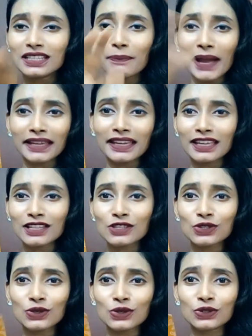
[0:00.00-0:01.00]
The packing is
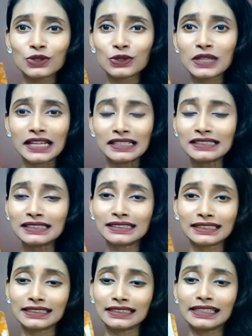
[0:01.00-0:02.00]
so good and
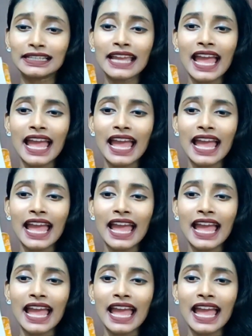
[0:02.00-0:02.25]
sturdy.